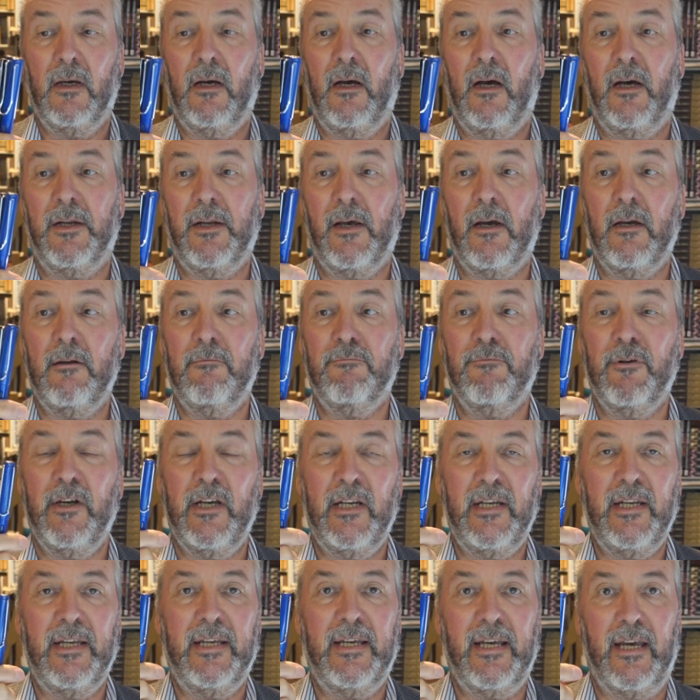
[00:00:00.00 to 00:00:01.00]
And I
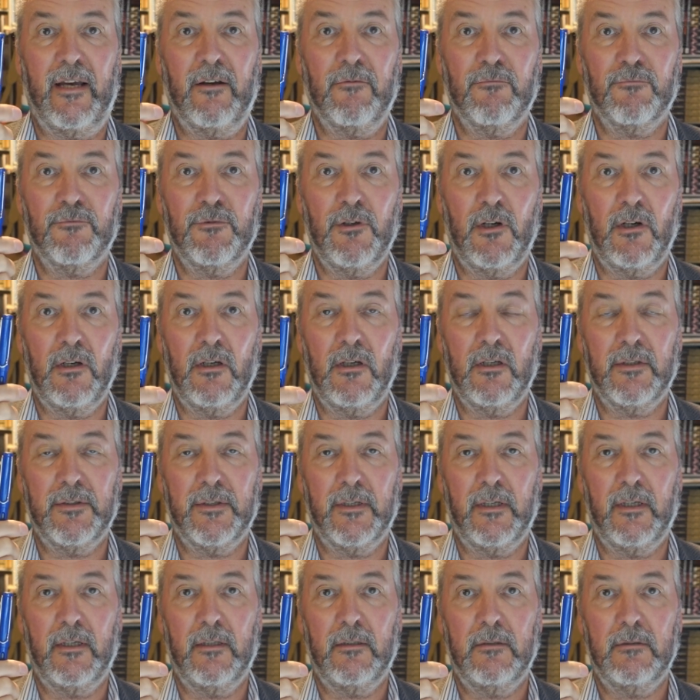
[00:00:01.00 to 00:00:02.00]
really get
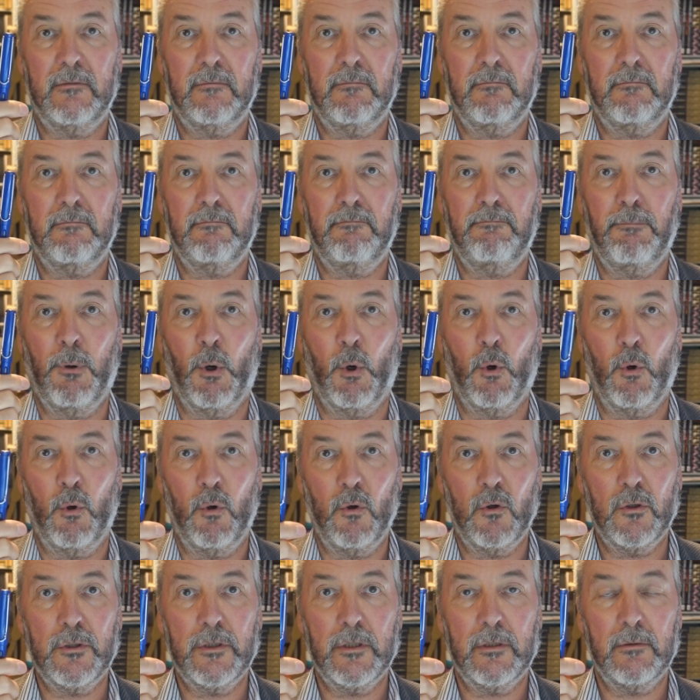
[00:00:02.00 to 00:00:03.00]
rather
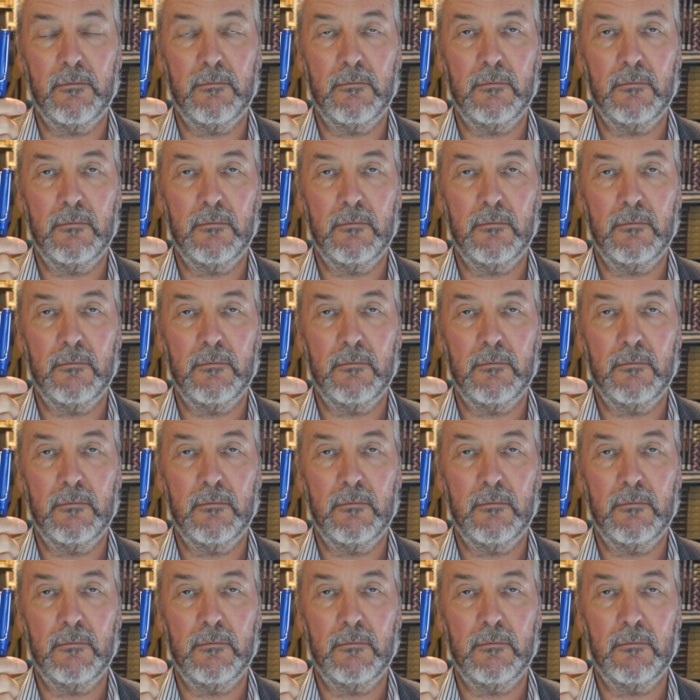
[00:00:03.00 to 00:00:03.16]
bored